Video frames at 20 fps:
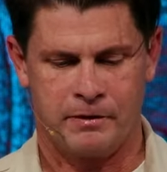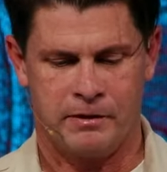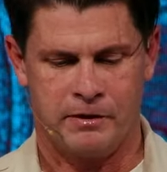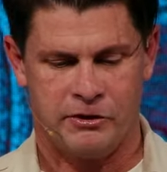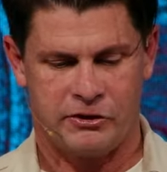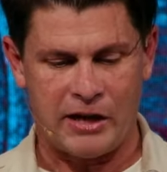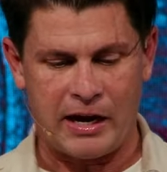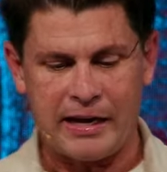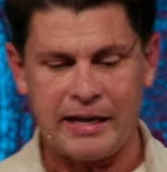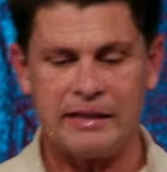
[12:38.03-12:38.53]

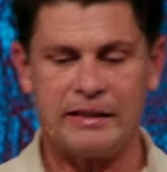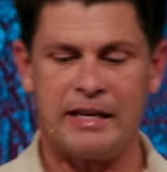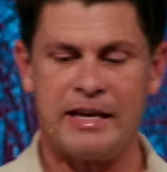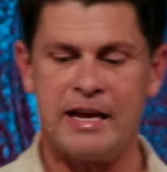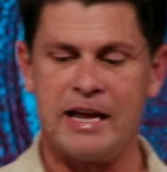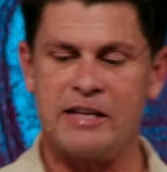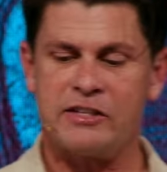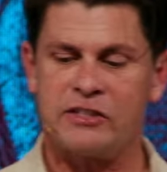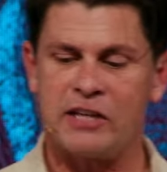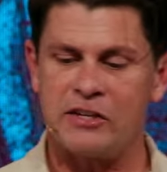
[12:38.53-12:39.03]
Secondly,
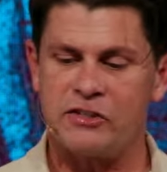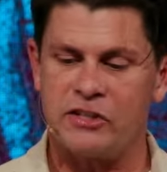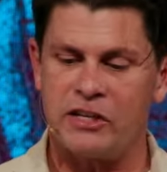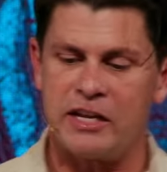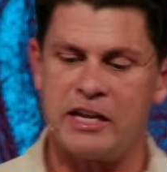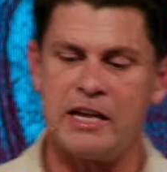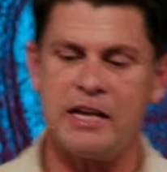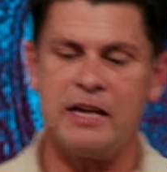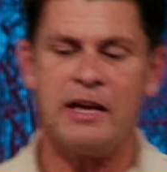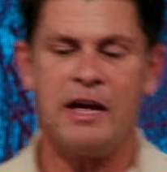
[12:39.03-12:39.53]
it says that
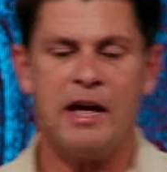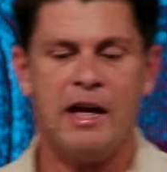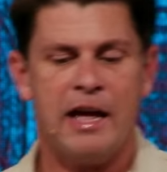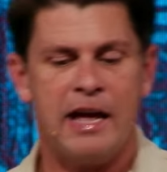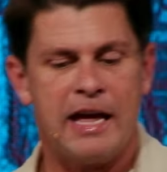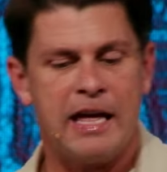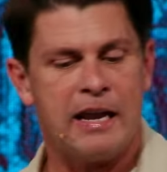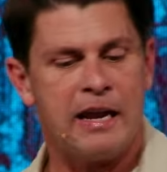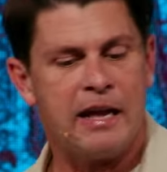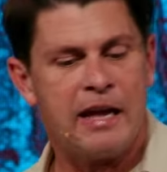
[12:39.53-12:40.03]

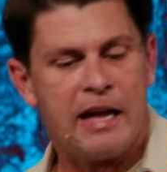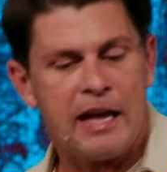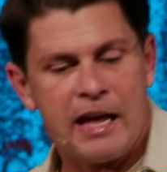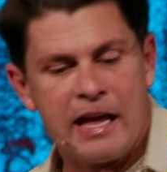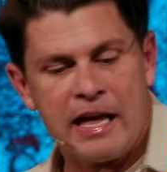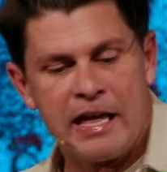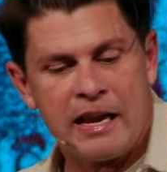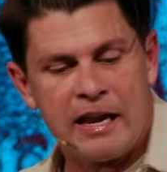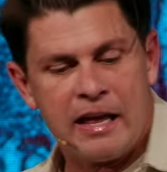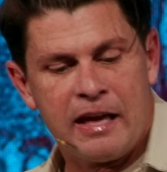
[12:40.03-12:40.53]

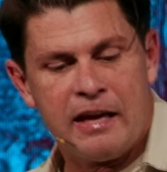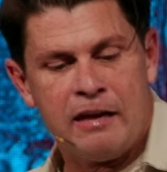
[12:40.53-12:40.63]
it